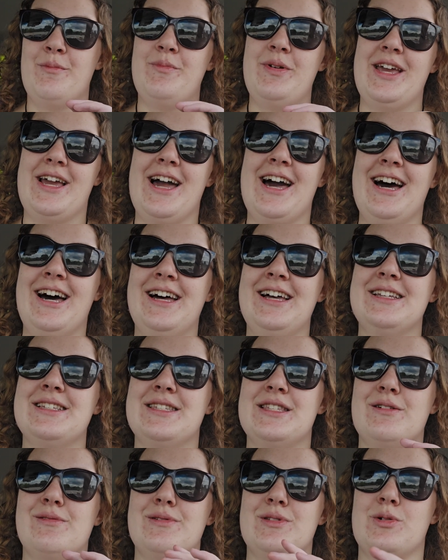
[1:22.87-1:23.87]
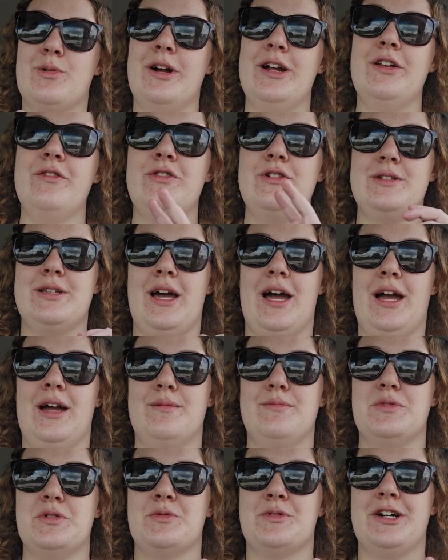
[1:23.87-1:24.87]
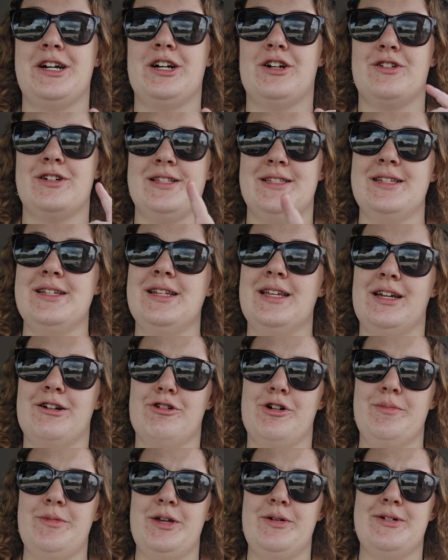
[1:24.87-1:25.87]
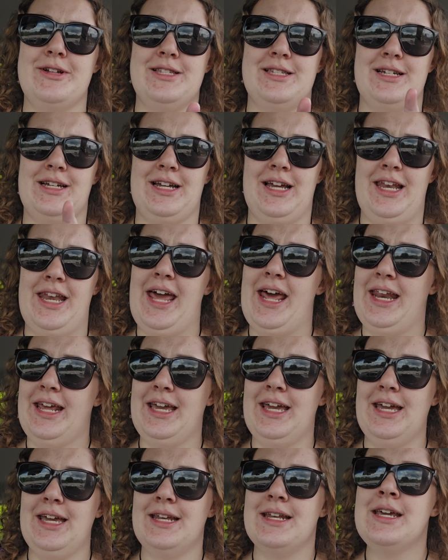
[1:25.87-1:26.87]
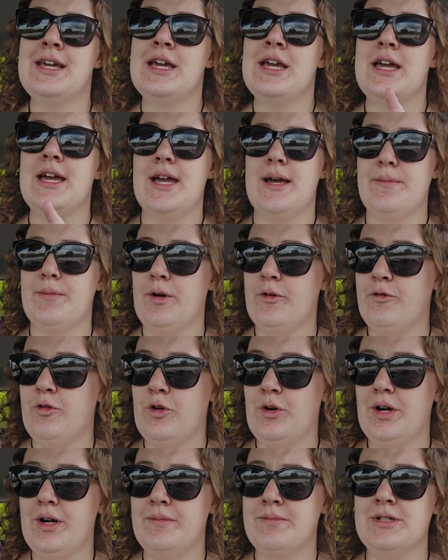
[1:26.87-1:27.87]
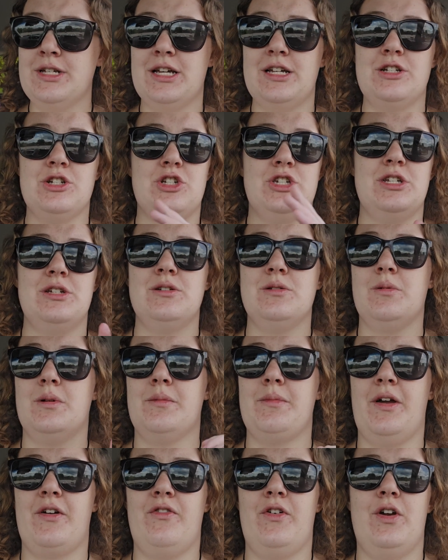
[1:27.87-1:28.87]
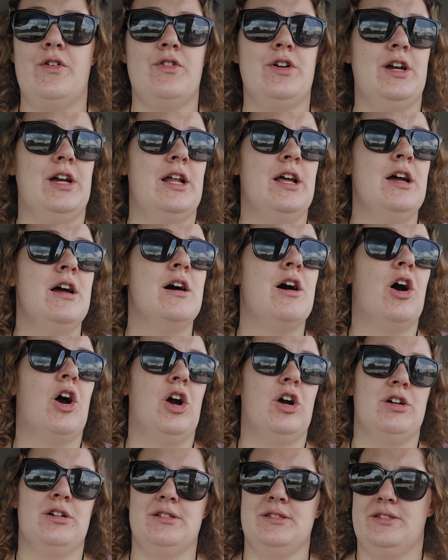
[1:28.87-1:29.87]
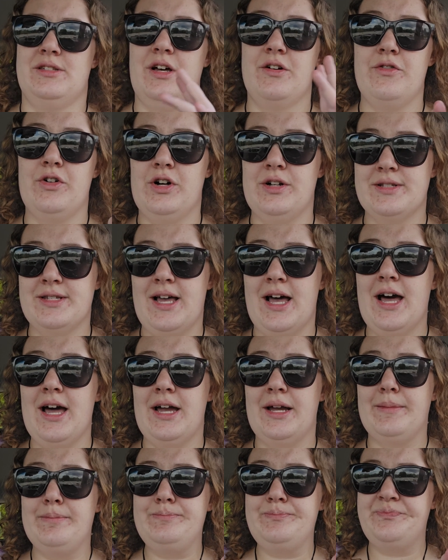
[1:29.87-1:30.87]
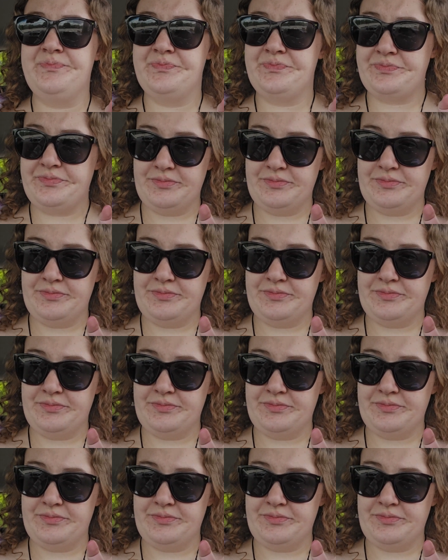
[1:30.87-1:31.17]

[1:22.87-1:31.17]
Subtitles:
Because there was quite a few times where Christine and Grimmy went to Connecticut and performed, and she's one of my favorite artists of all time.